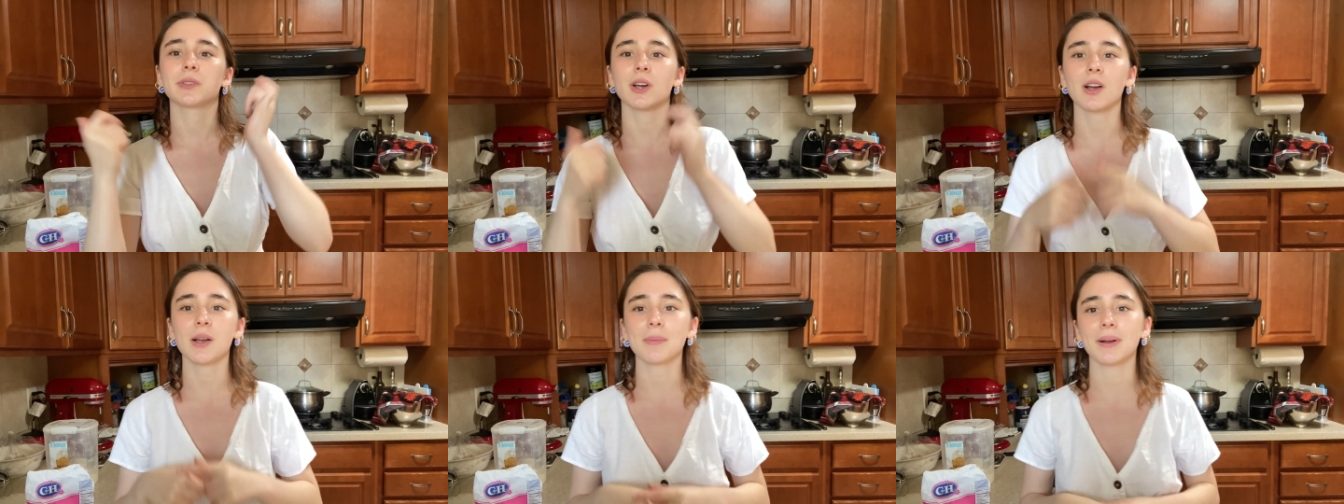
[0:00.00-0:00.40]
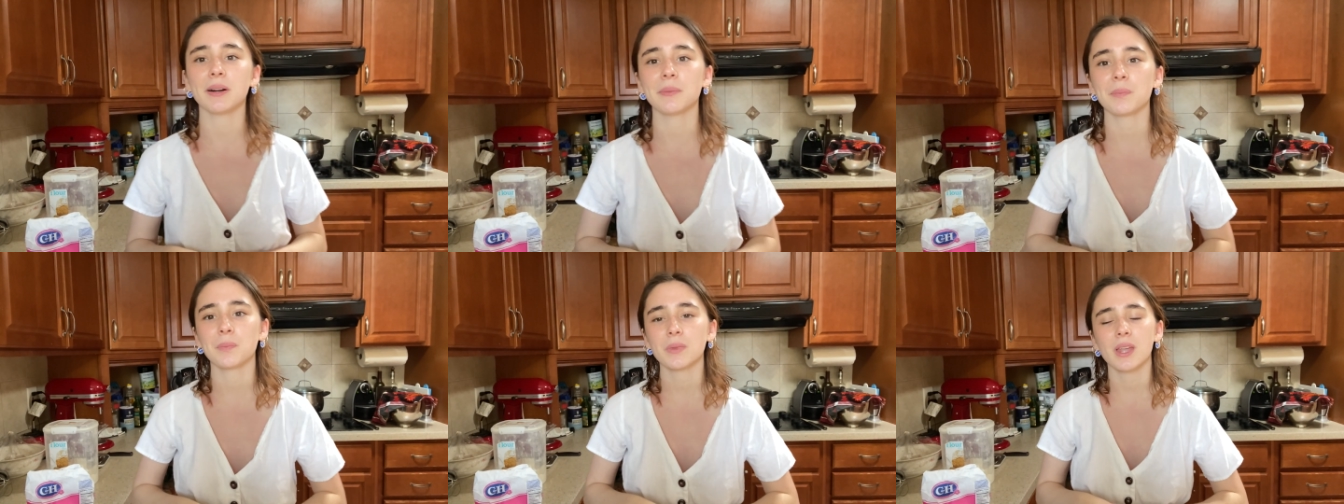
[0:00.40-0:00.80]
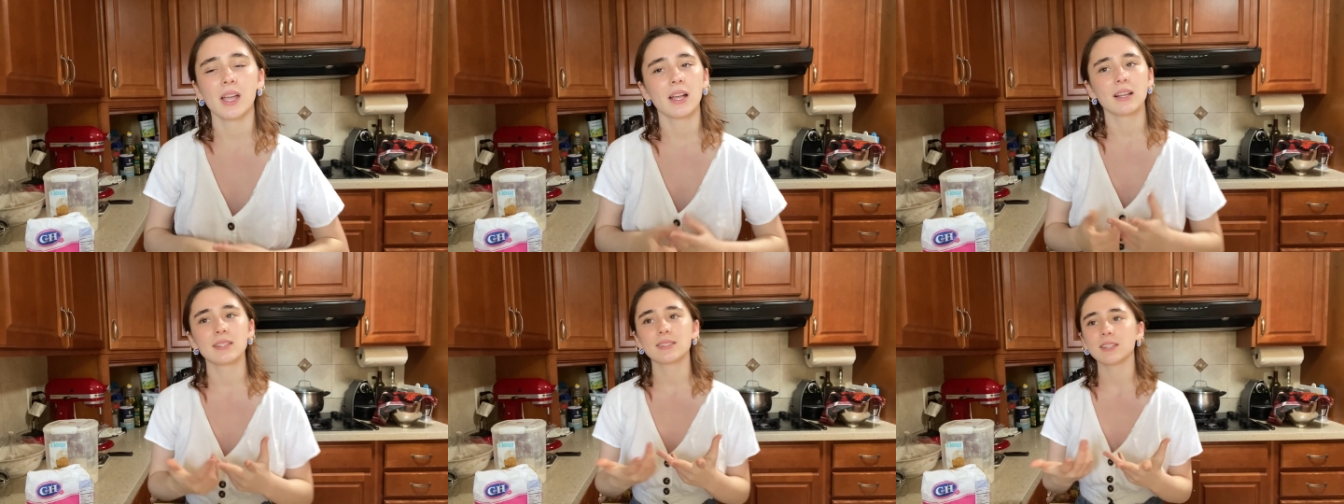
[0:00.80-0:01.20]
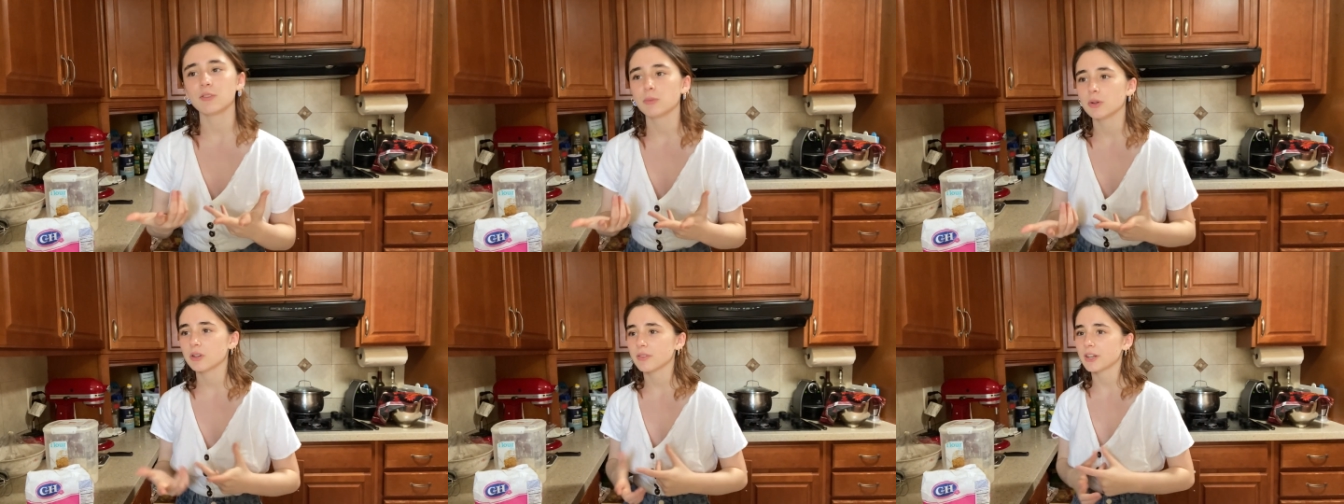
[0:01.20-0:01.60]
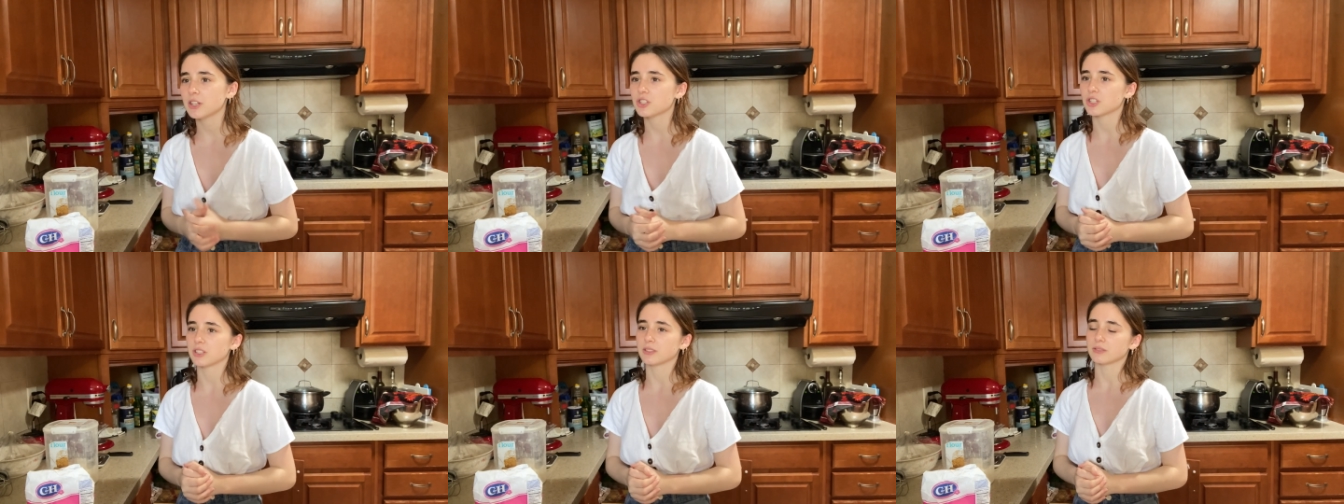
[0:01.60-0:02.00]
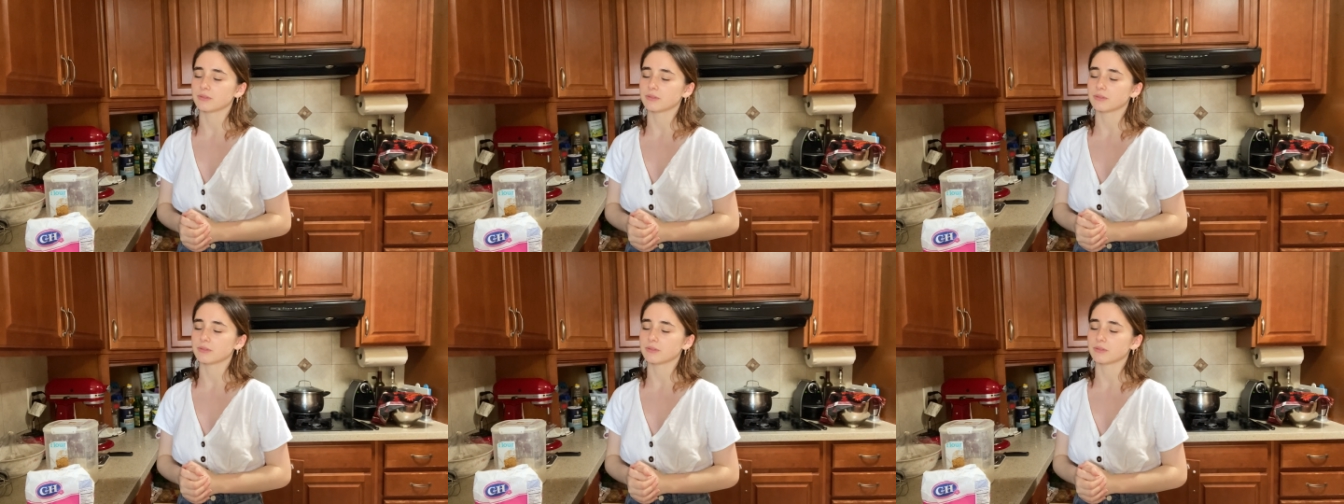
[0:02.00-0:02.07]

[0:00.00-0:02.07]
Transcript: talk about self-motivation,